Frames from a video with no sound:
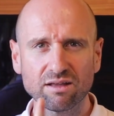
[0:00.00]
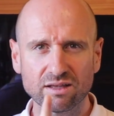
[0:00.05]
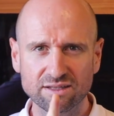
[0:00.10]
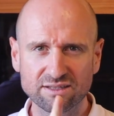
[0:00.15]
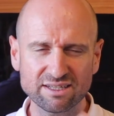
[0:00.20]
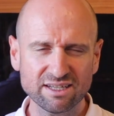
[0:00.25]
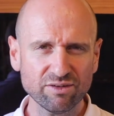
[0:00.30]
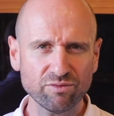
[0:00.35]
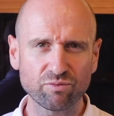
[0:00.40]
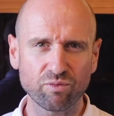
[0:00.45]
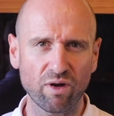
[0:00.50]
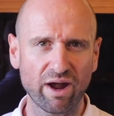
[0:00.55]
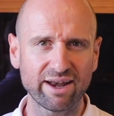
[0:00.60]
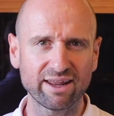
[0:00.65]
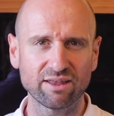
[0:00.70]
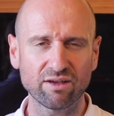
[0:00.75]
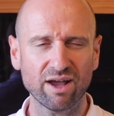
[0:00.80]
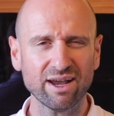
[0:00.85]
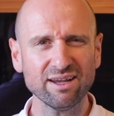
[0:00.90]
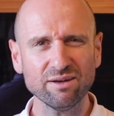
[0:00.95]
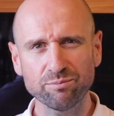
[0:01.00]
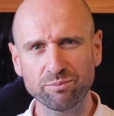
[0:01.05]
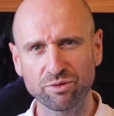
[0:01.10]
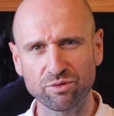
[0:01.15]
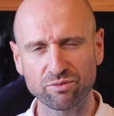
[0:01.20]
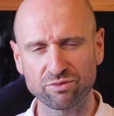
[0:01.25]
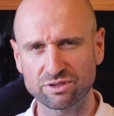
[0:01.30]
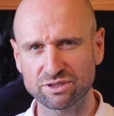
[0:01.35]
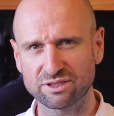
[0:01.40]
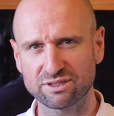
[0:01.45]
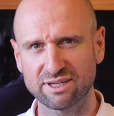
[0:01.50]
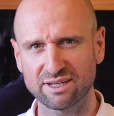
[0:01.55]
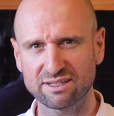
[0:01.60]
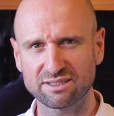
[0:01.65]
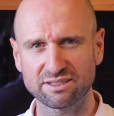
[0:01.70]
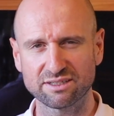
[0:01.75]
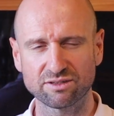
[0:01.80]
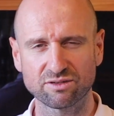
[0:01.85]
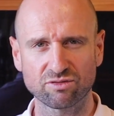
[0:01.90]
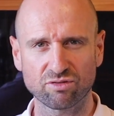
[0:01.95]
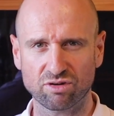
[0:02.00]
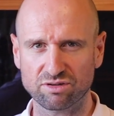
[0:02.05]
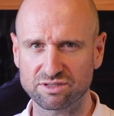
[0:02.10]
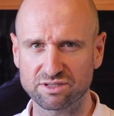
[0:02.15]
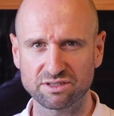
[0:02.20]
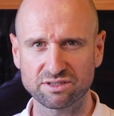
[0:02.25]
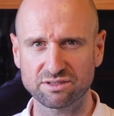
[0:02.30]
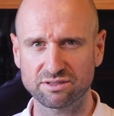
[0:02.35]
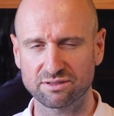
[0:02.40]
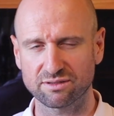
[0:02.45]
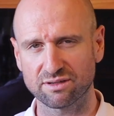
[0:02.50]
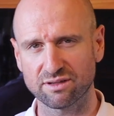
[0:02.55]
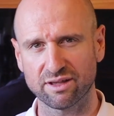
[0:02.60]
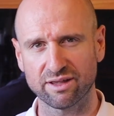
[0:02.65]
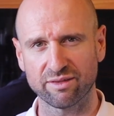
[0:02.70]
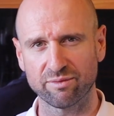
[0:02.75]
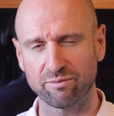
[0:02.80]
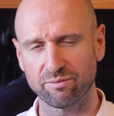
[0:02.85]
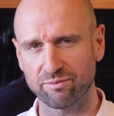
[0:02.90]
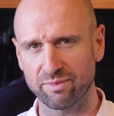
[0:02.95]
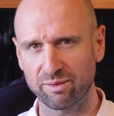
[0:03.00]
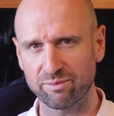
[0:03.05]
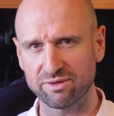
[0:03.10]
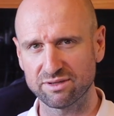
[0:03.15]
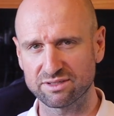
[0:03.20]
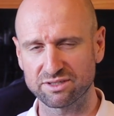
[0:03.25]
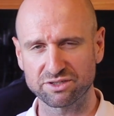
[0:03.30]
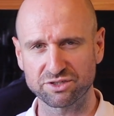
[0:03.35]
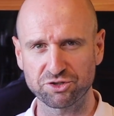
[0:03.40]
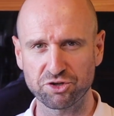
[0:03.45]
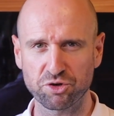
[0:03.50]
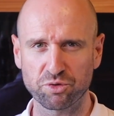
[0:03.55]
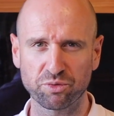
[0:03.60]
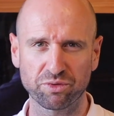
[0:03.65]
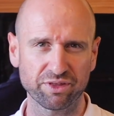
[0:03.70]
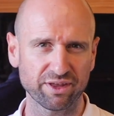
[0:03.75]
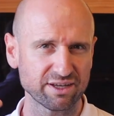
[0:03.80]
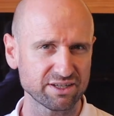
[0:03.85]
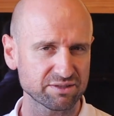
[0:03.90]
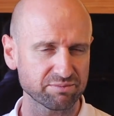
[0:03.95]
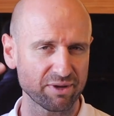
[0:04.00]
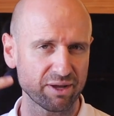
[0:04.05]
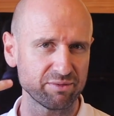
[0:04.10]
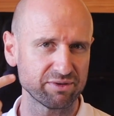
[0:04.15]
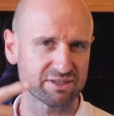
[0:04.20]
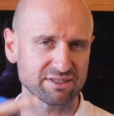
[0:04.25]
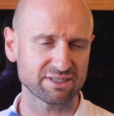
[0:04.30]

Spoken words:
Instead of writing, I can put text and crosses and maybe just circle things, maybe